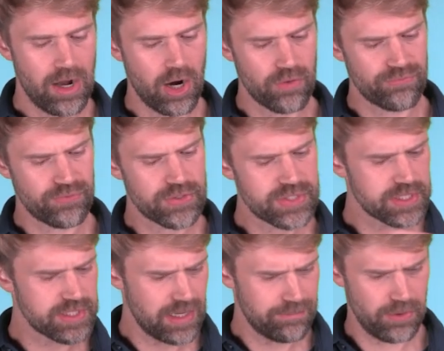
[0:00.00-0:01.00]
Our first
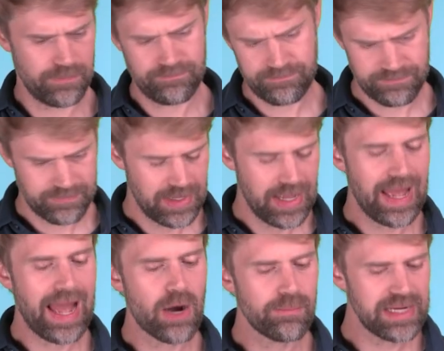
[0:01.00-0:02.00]
example,
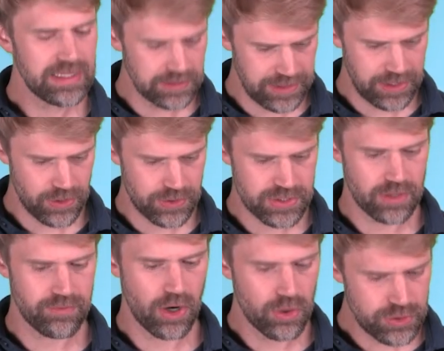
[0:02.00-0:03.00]
how many liters
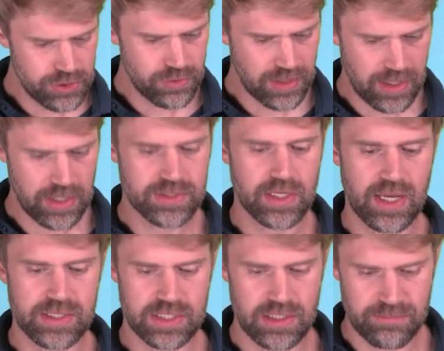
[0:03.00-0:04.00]
of O2 gas at
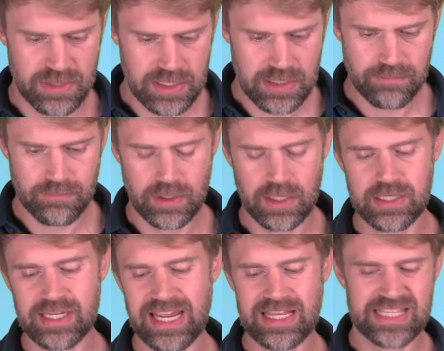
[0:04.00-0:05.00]
STP
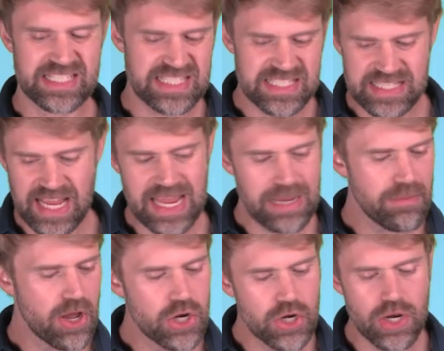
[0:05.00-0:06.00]
contain the
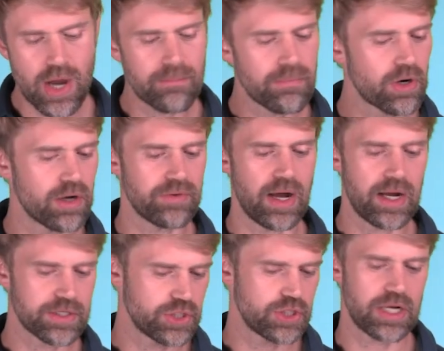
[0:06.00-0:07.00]
same number of
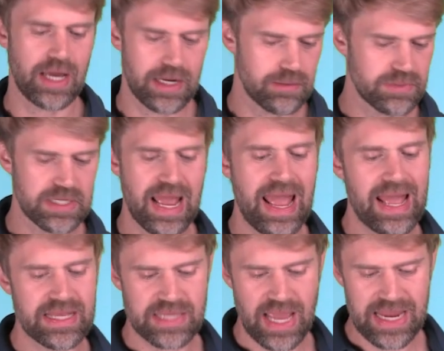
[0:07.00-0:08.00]
oxygen atoms
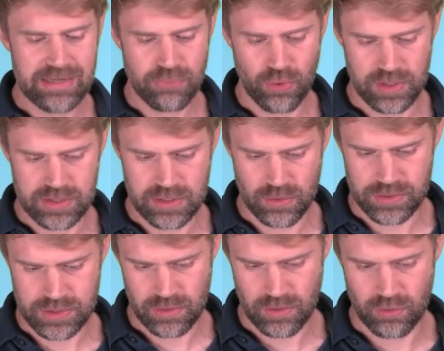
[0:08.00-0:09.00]
as
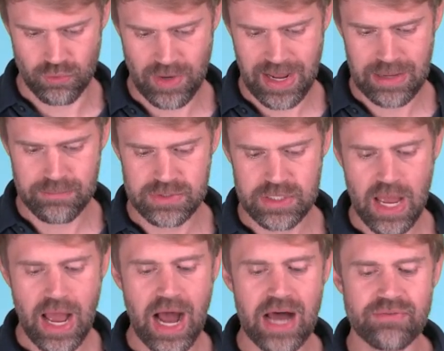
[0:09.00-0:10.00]
8.00 grams
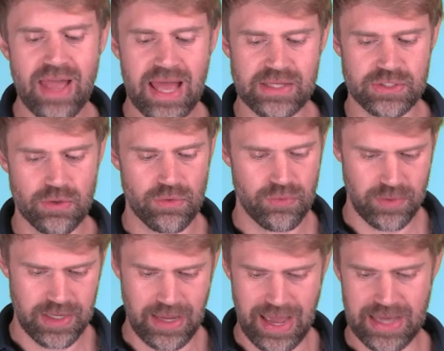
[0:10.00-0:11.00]
of
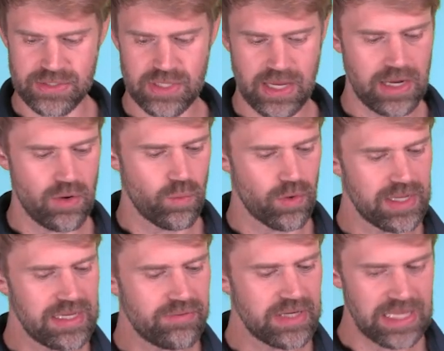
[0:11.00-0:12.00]
SO3 gas, and we're
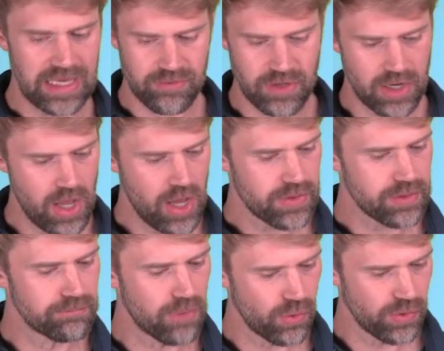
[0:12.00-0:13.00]
even given
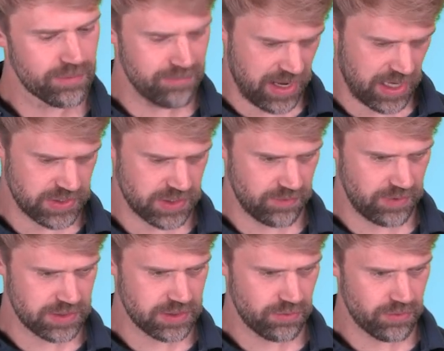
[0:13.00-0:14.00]
the molar mass of
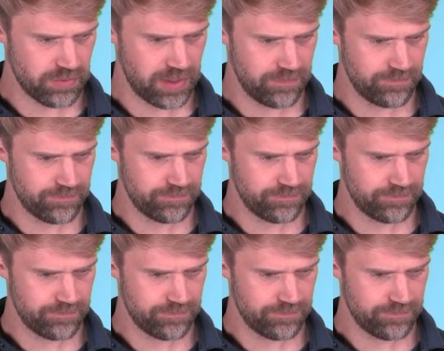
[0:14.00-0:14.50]
SO3.